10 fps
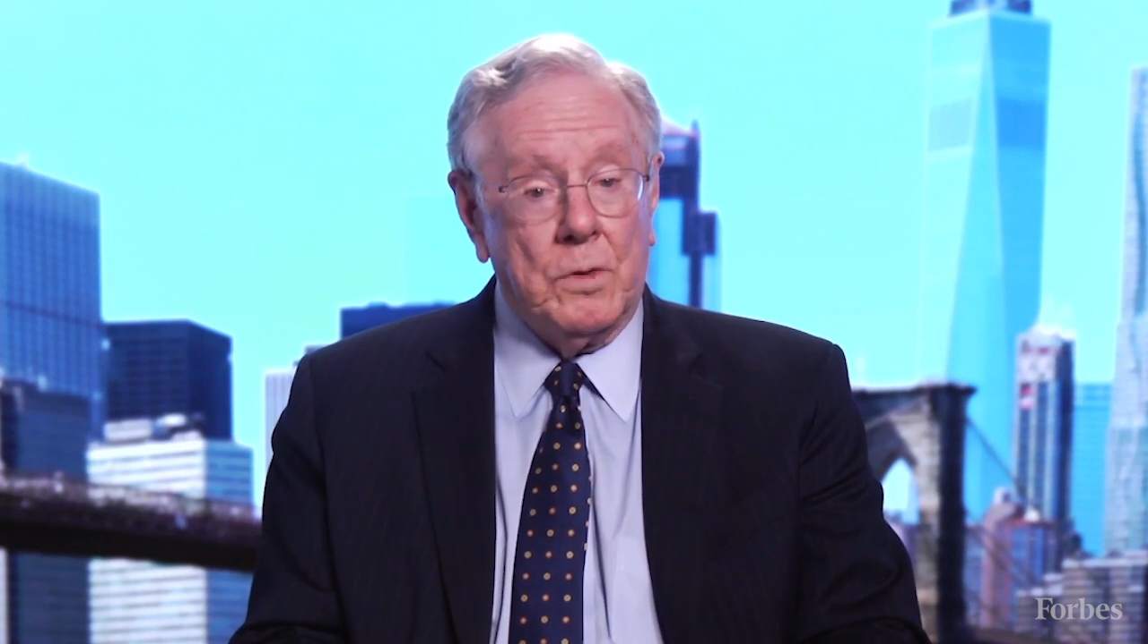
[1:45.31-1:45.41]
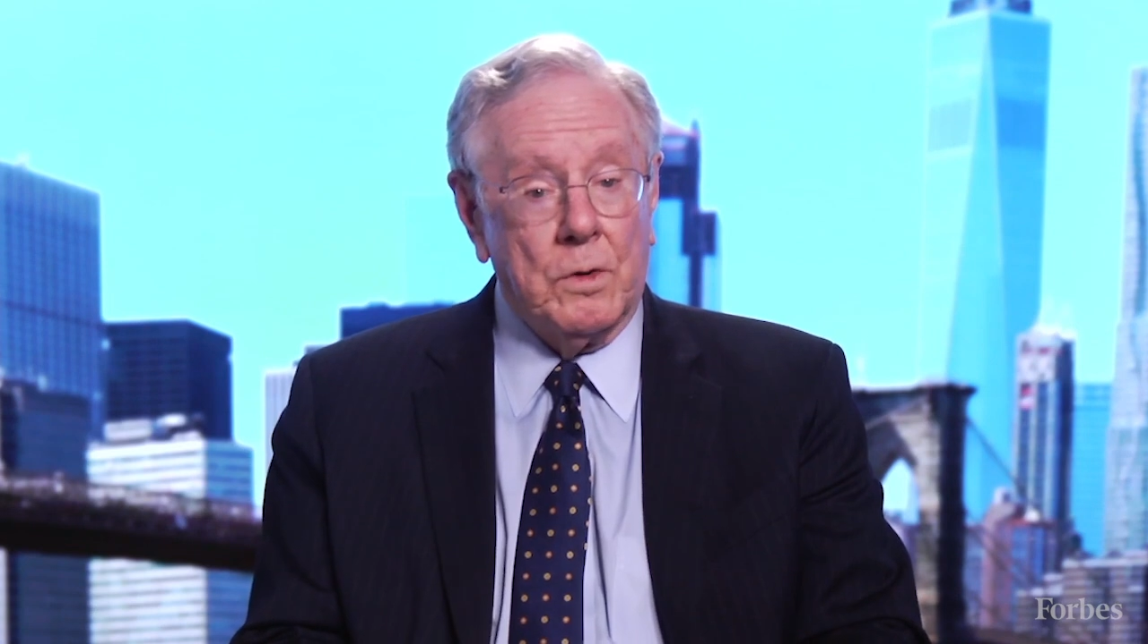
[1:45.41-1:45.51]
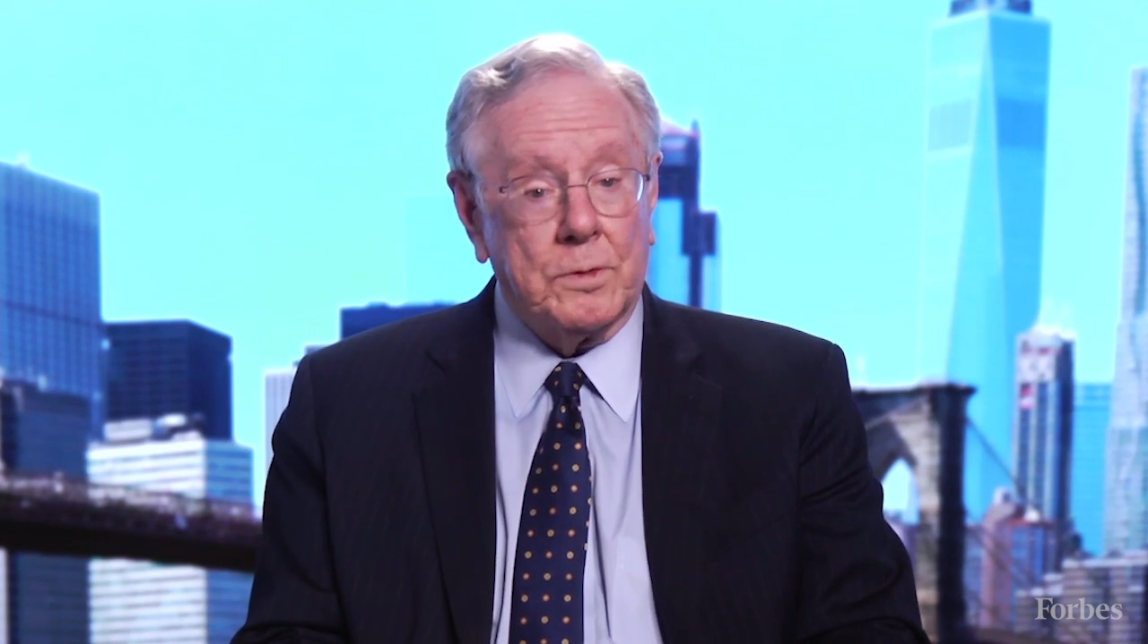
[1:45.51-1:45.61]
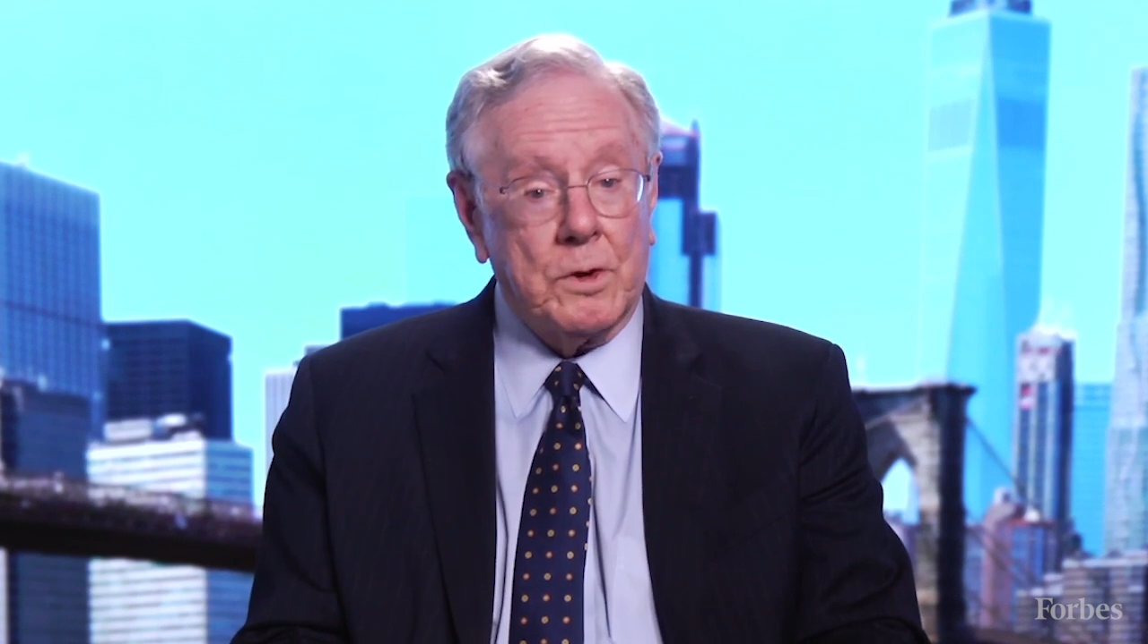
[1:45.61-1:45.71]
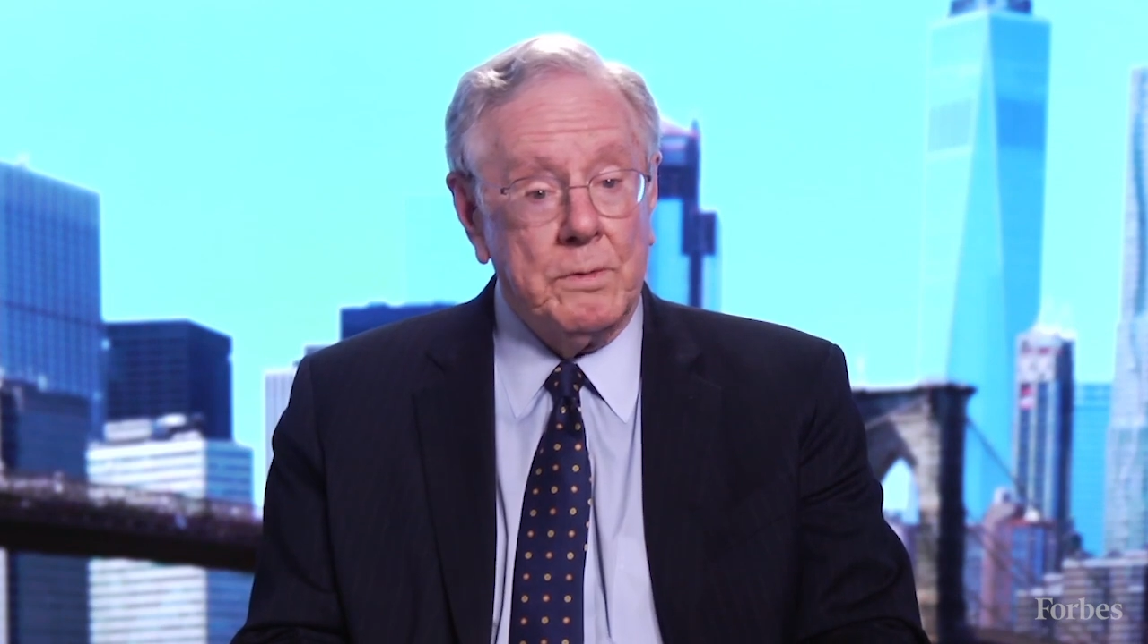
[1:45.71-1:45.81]

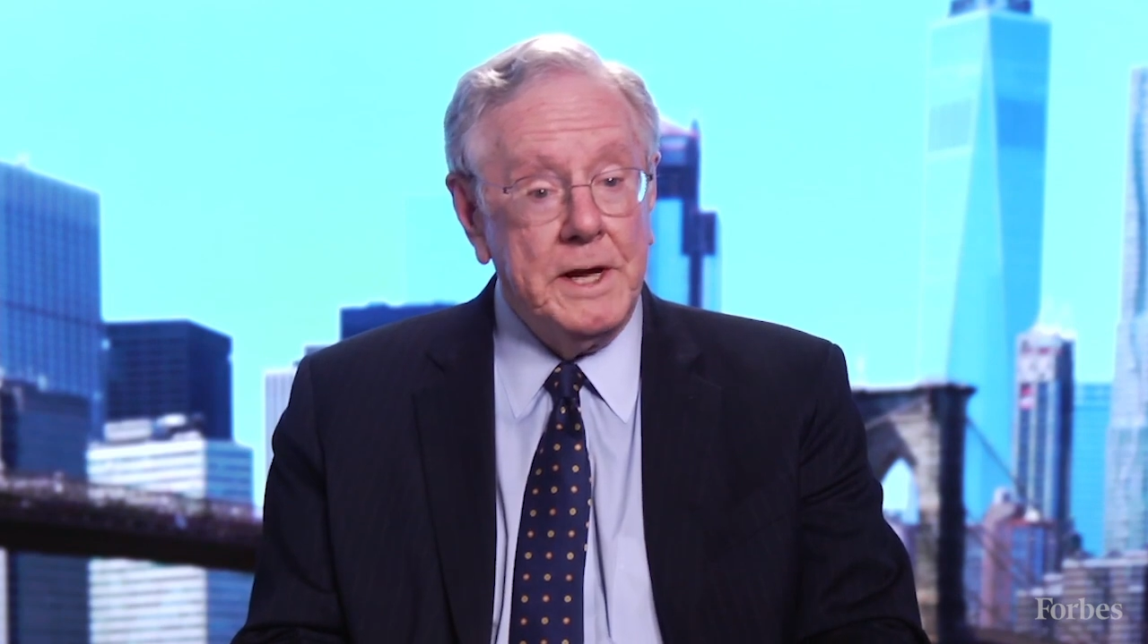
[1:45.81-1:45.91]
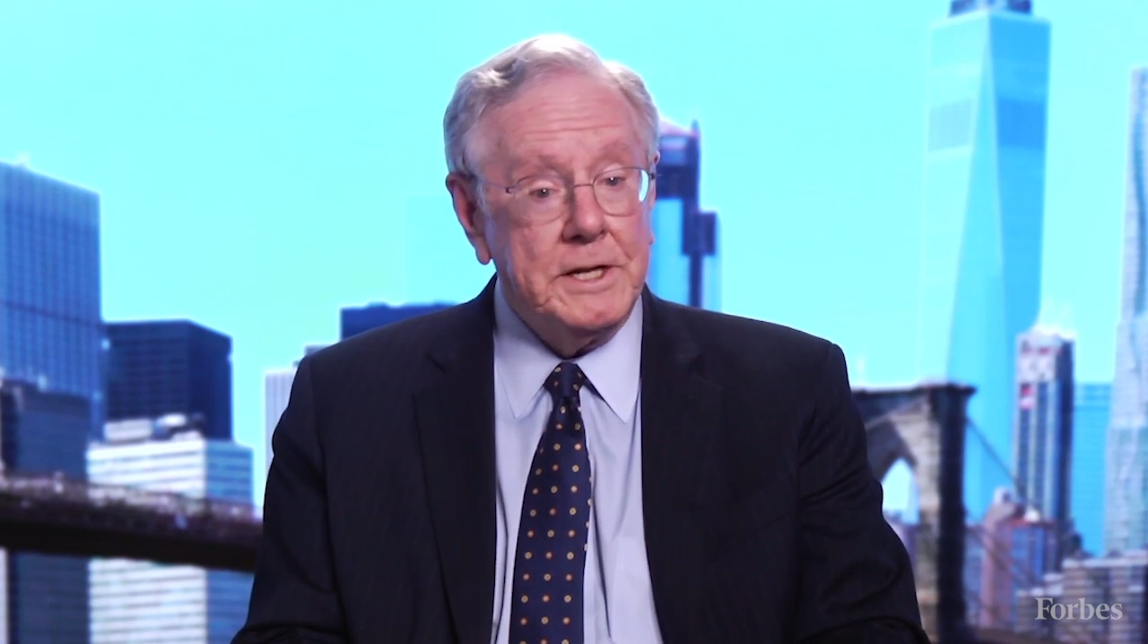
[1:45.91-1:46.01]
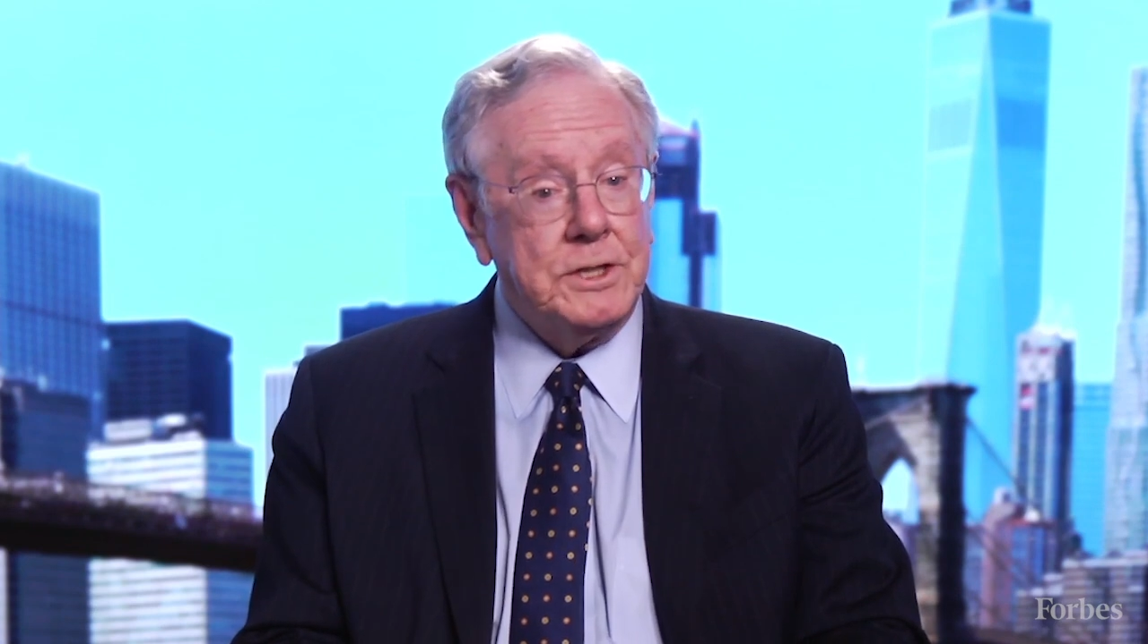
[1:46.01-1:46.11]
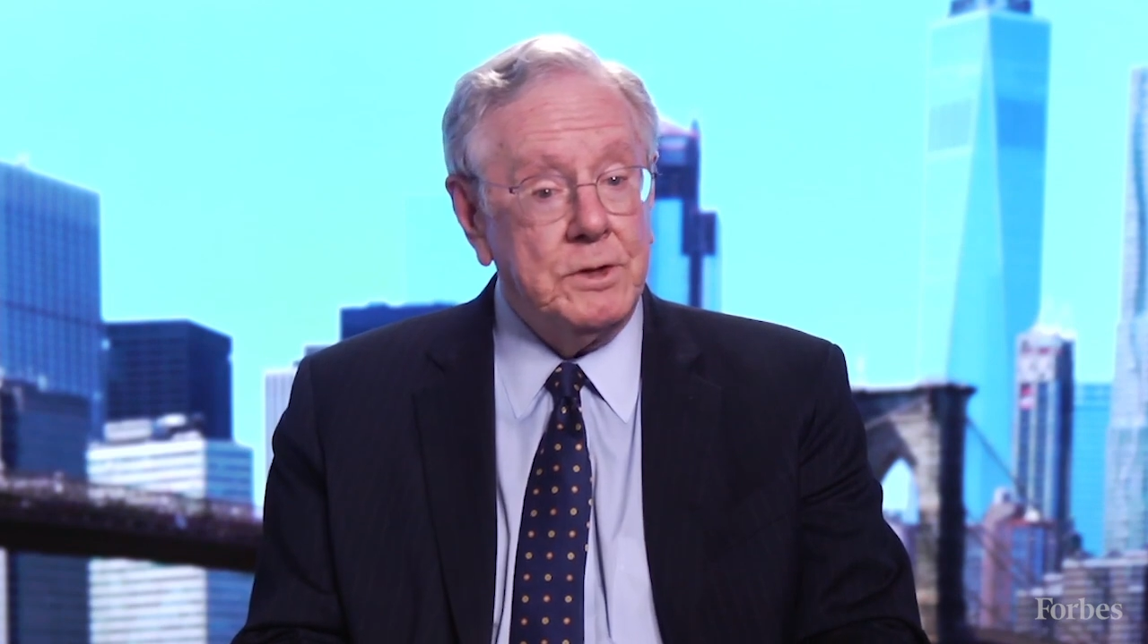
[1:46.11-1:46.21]
North Korea's